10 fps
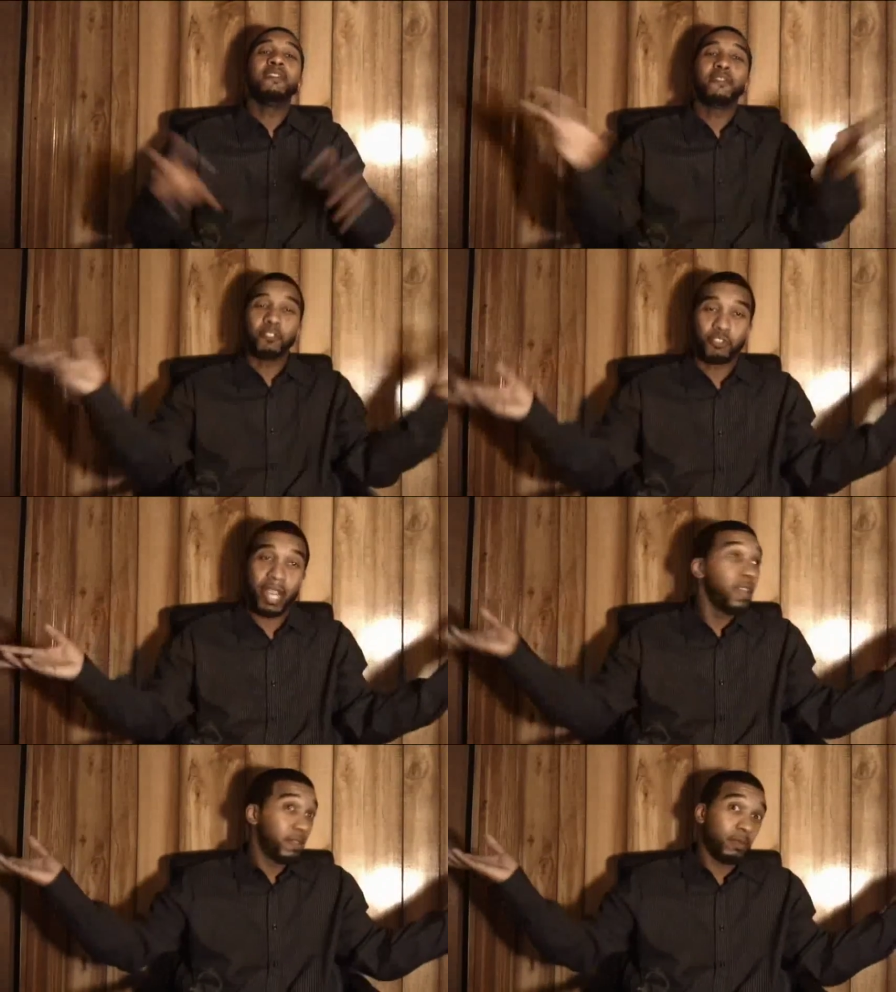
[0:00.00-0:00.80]

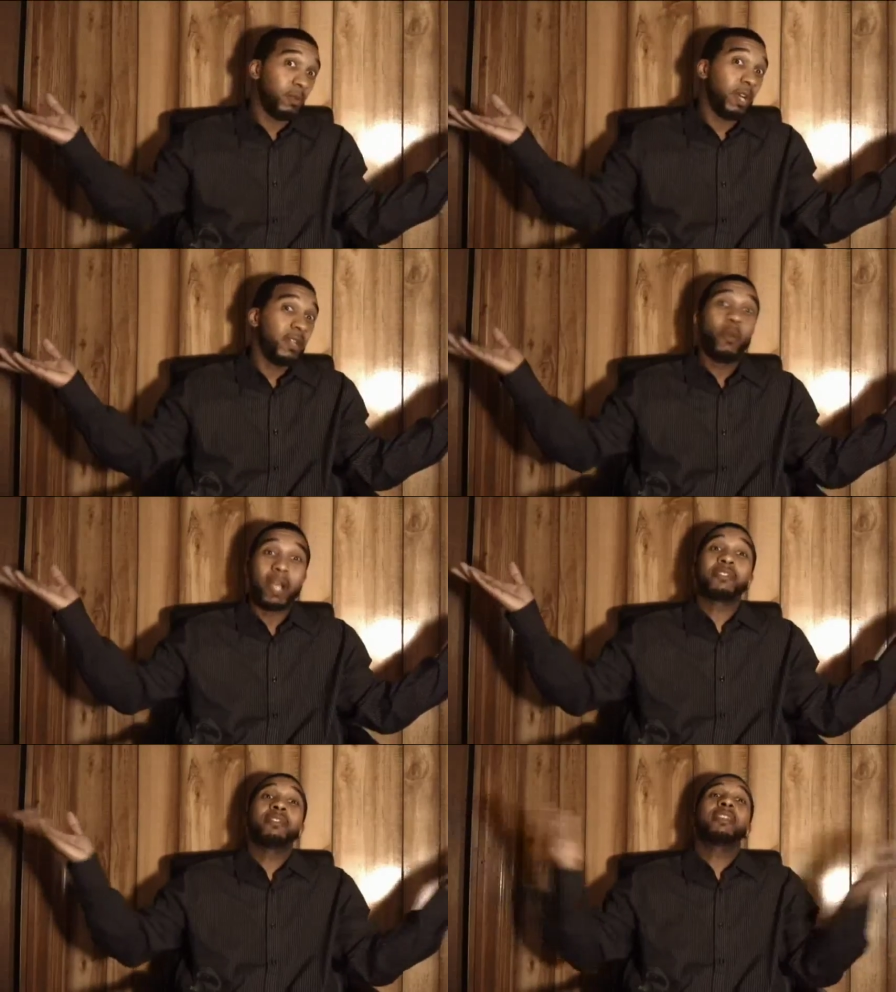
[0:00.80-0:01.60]
infiltrate
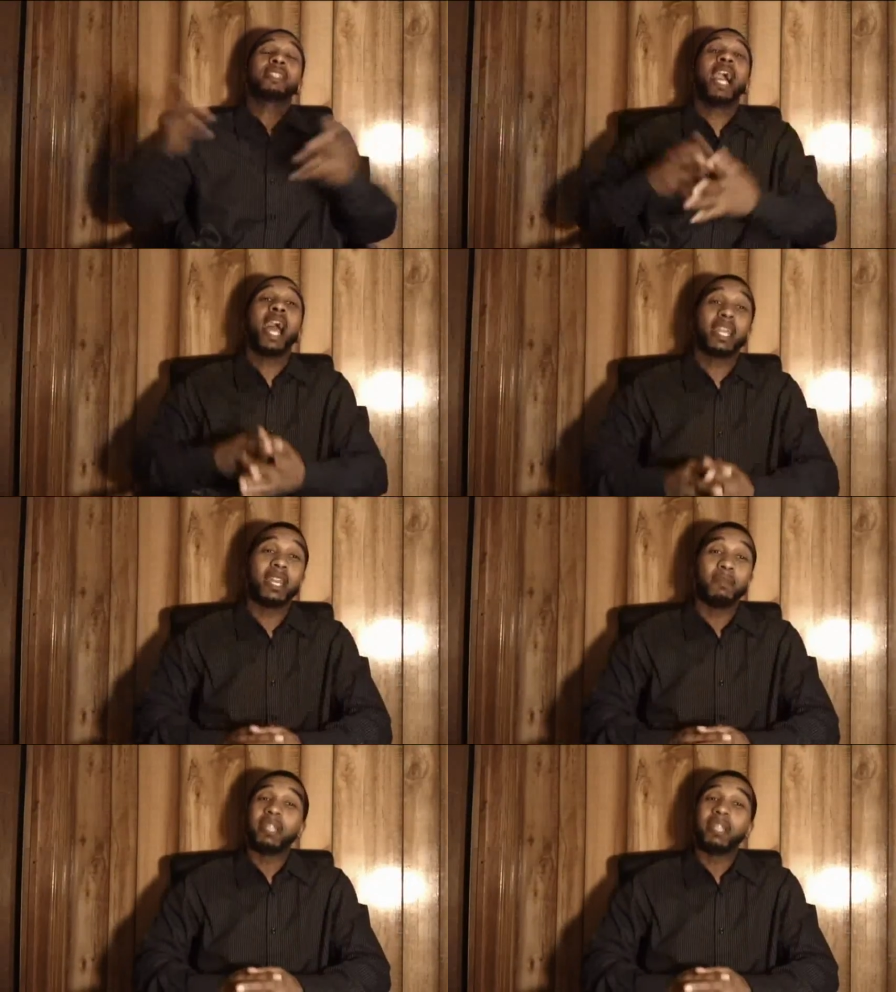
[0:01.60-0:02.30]
Western society.